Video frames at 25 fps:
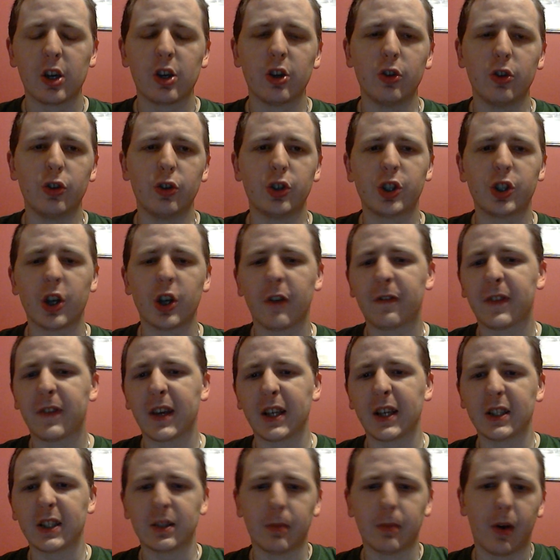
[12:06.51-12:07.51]
You shove
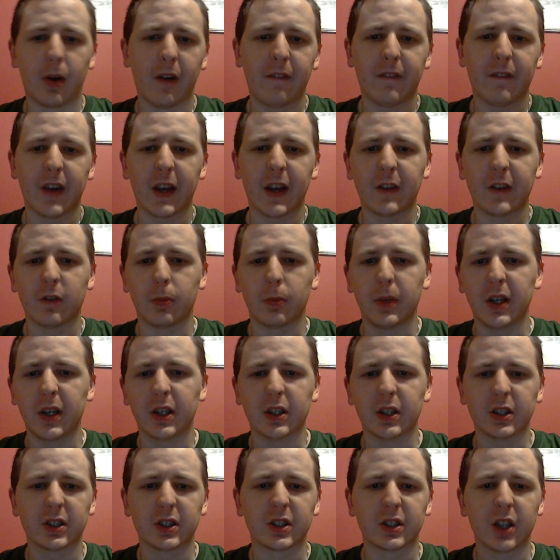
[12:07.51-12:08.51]
things in my face for me
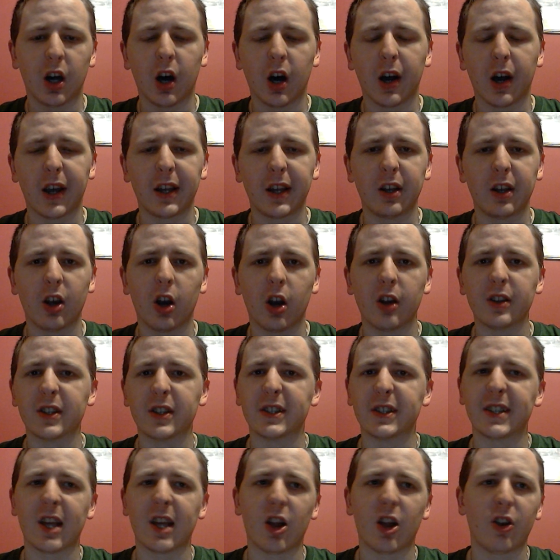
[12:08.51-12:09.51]
to sign, to
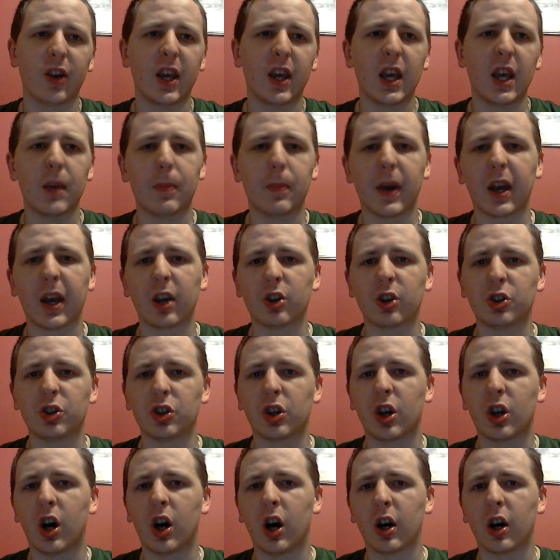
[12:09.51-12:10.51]
sell on eBay because you
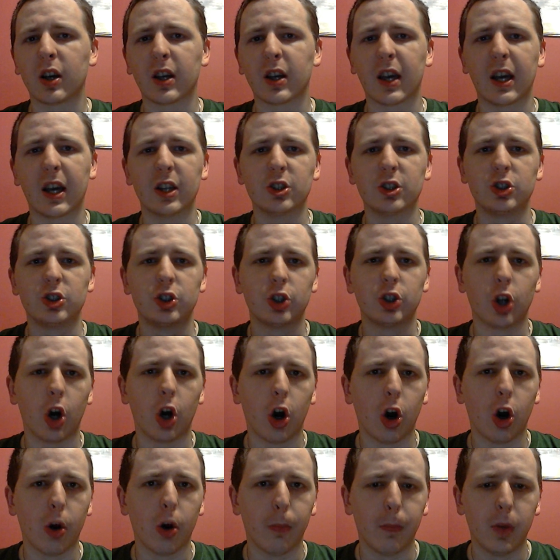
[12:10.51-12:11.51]
can't get a
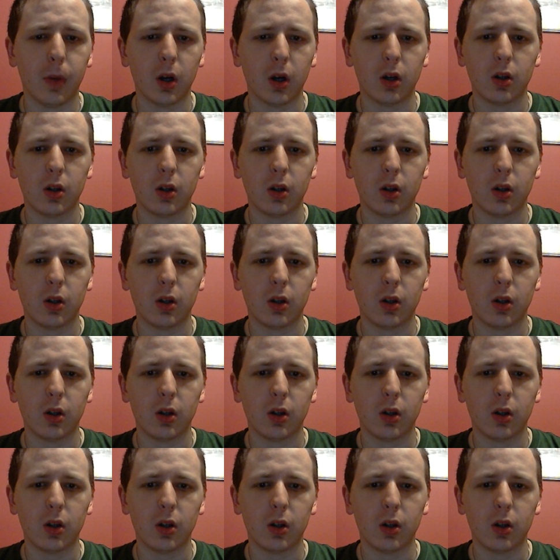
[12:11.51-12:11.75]
job.